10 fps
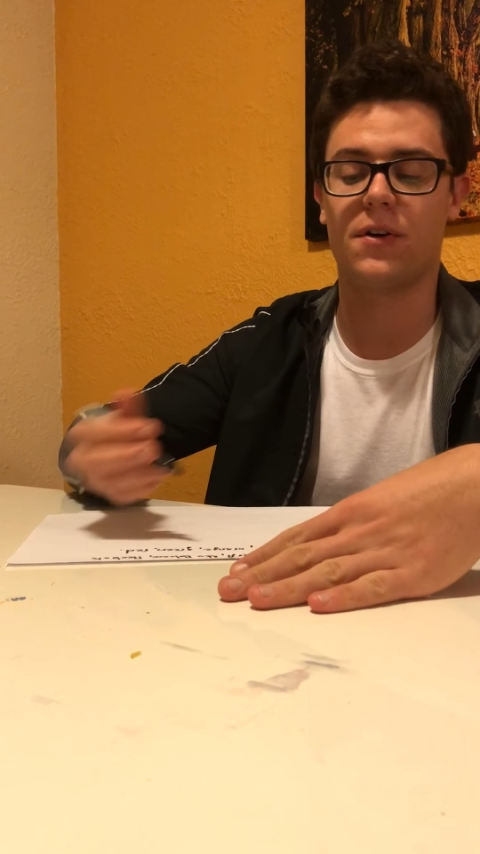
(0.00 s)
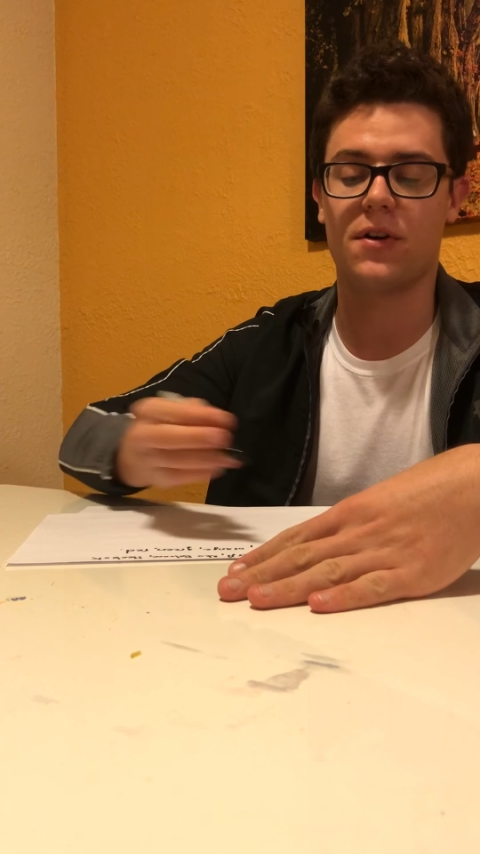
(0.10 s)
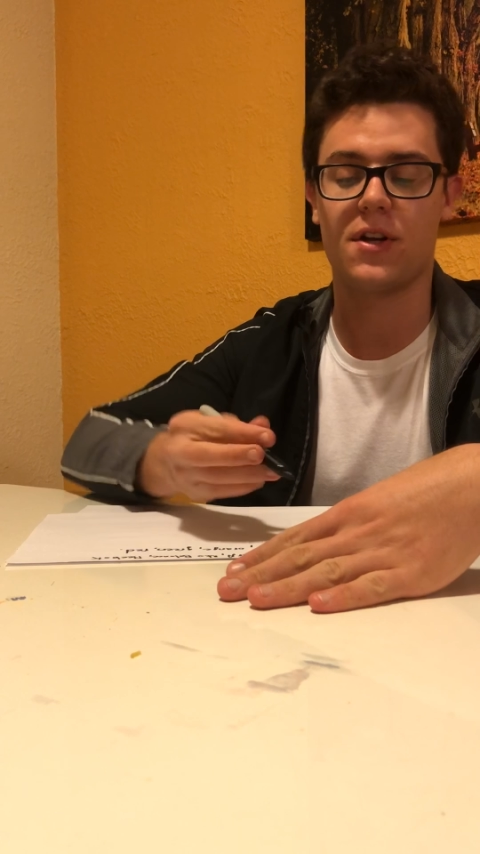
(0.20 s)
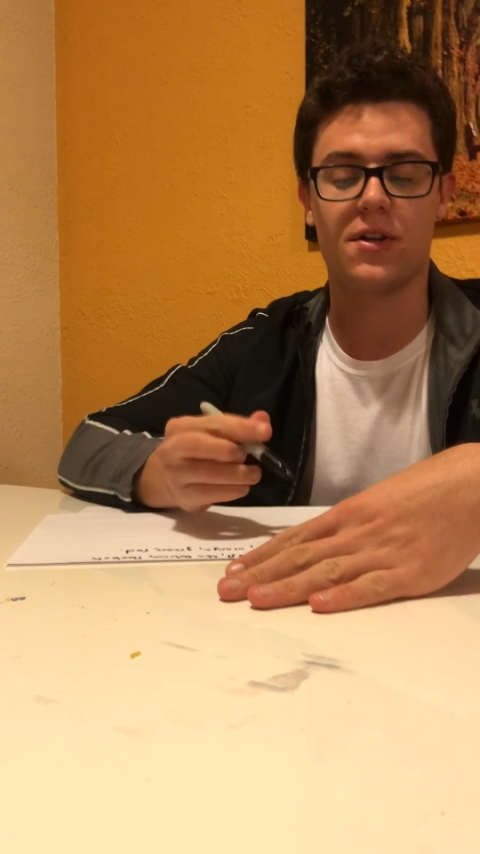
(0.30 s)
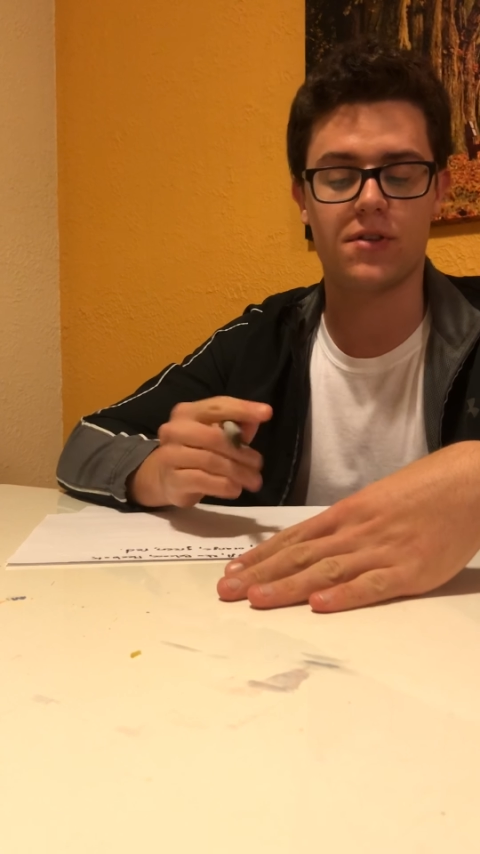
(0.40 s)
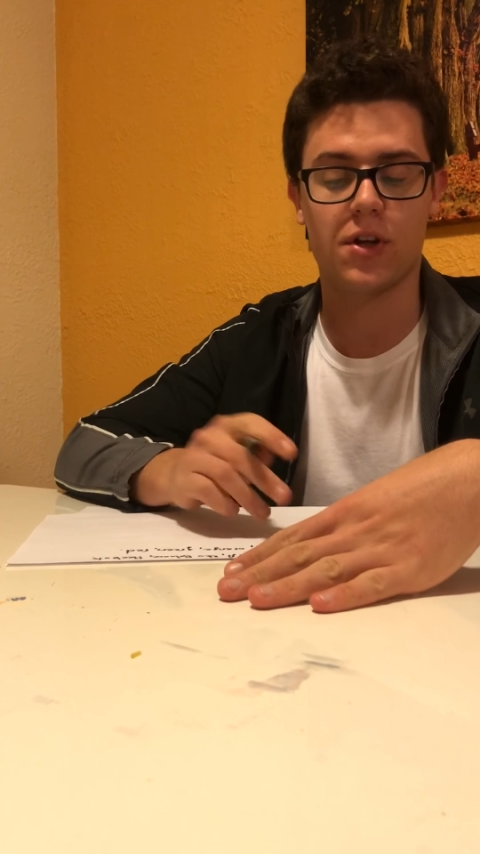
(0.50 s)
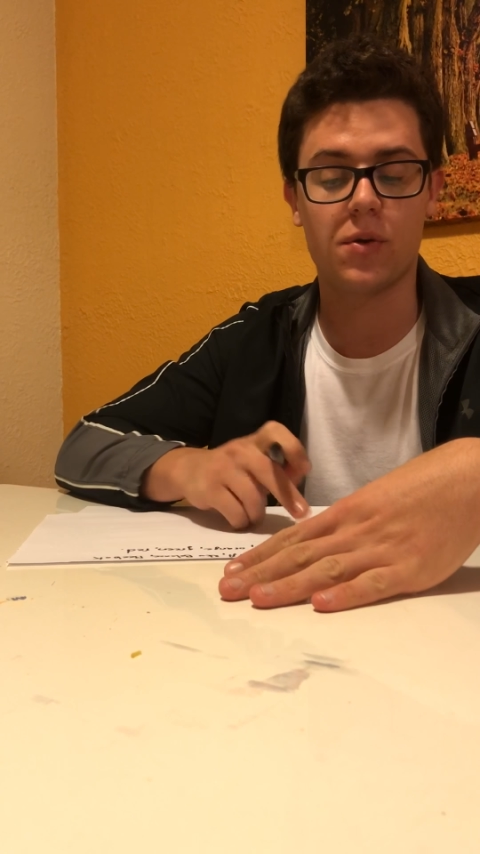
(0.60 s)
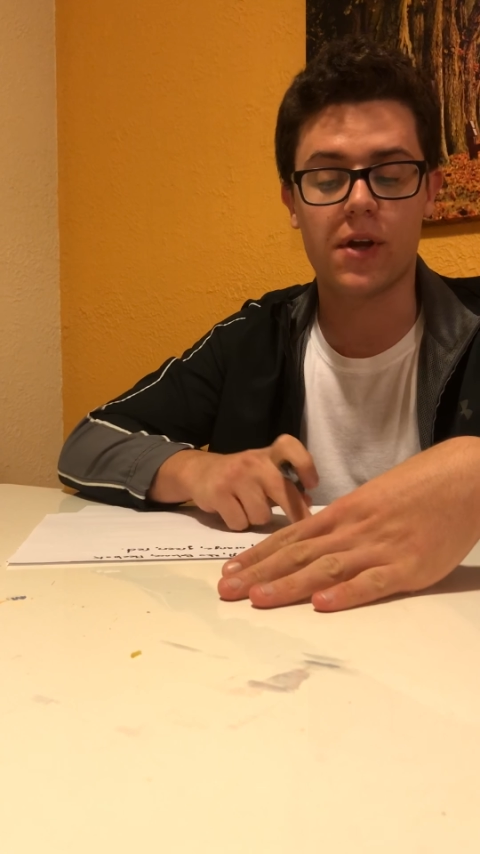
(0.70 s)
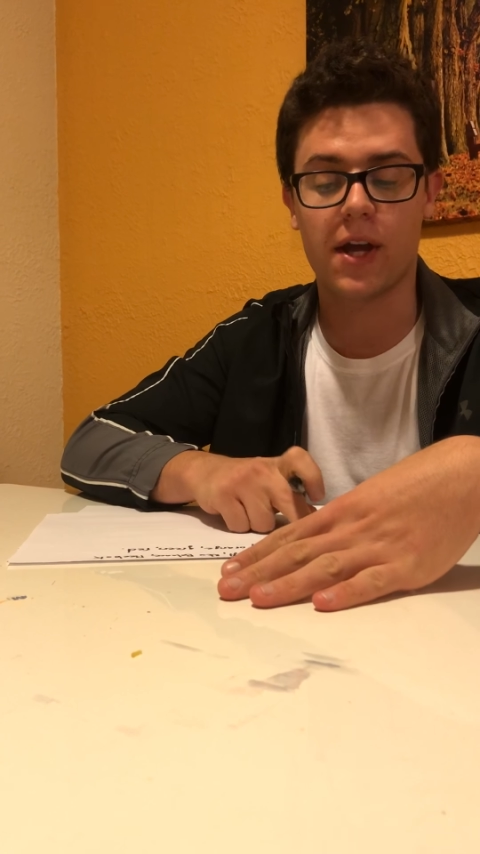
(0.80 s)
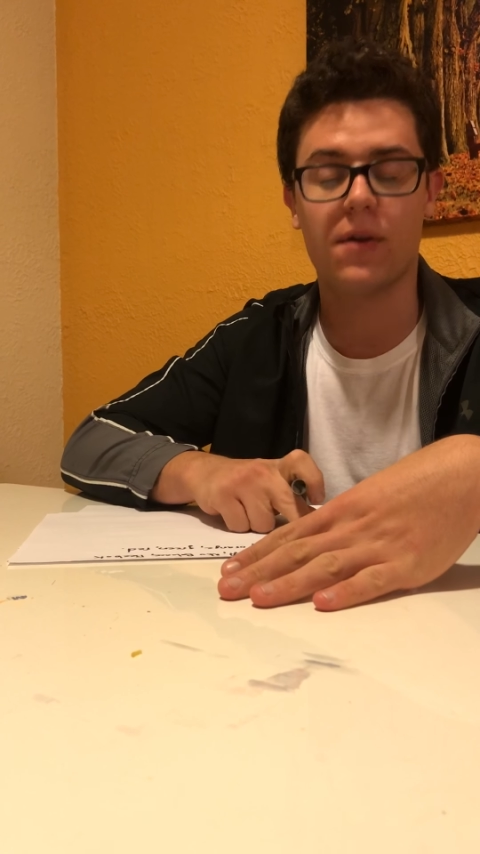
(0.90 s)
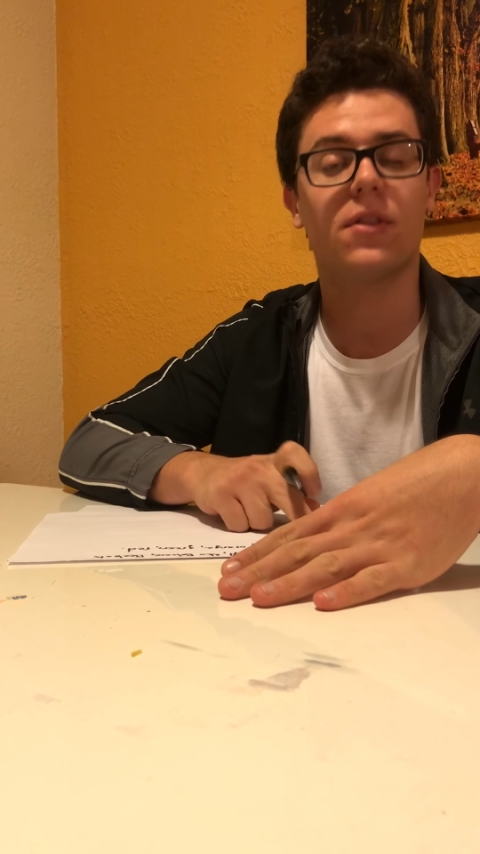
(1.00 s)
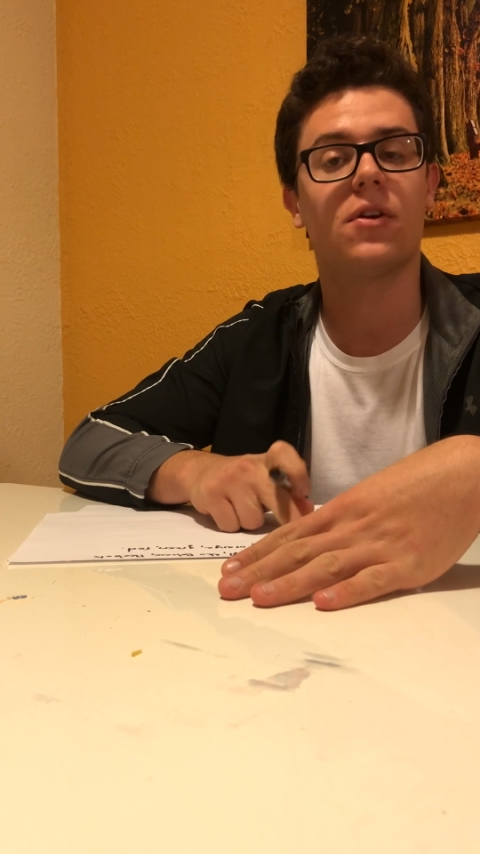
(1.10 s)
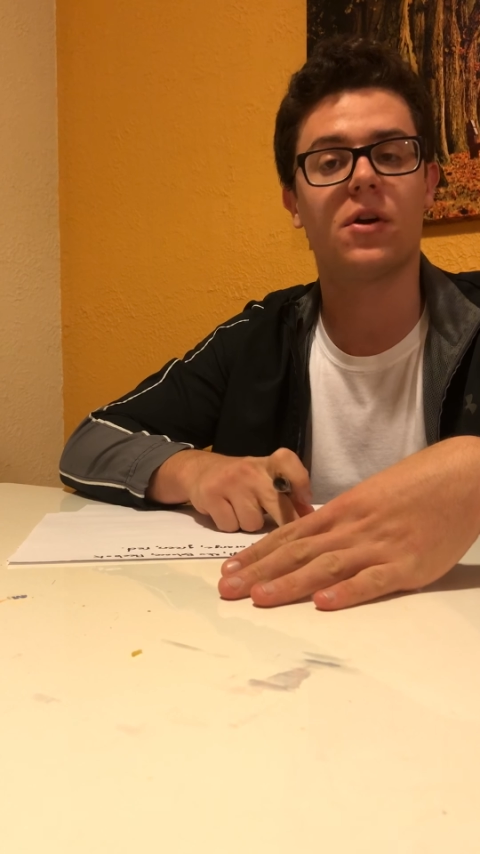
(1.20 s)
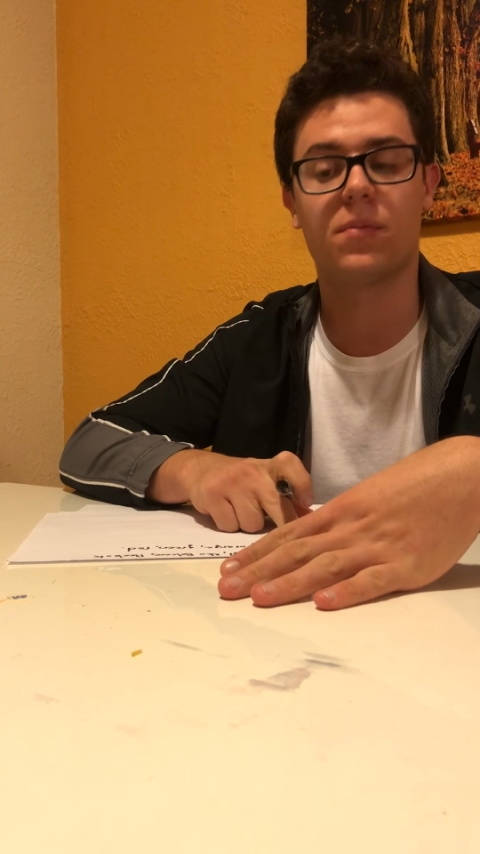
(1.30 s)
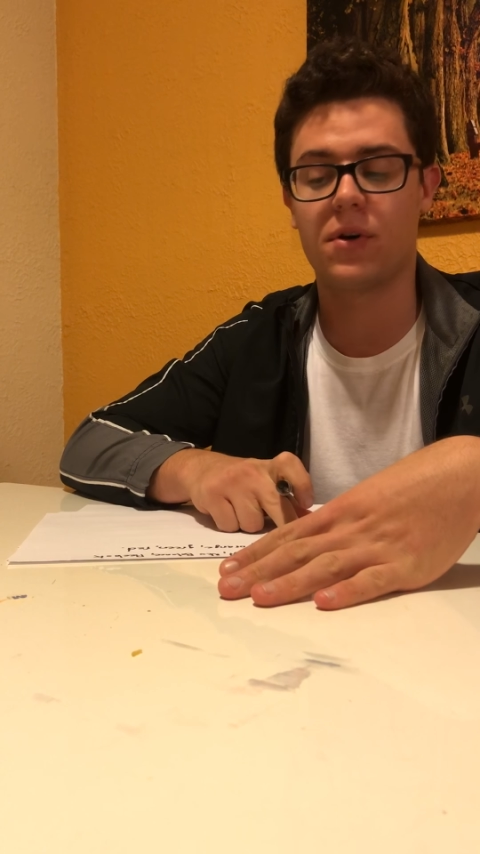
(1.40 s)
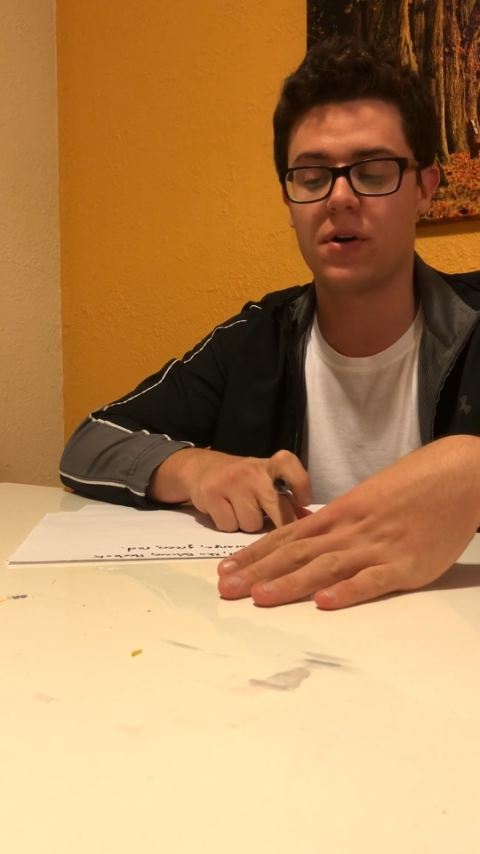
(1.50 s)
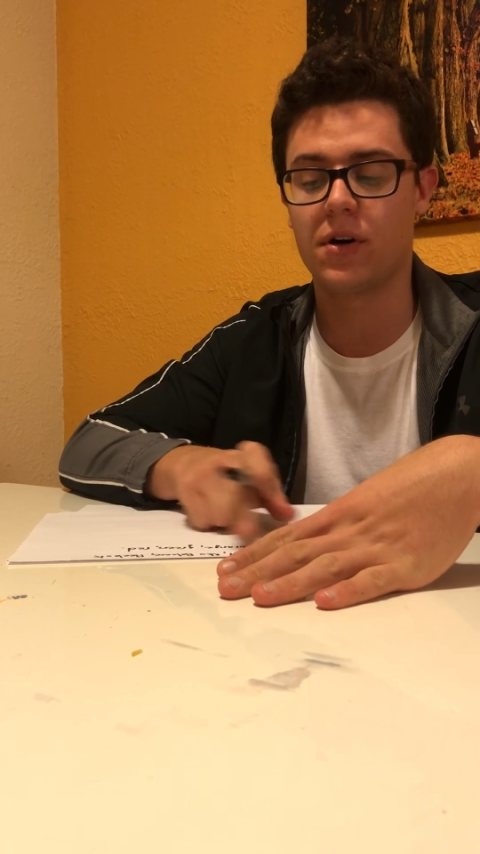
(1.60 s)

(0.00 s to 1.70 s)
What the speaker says: is you count the number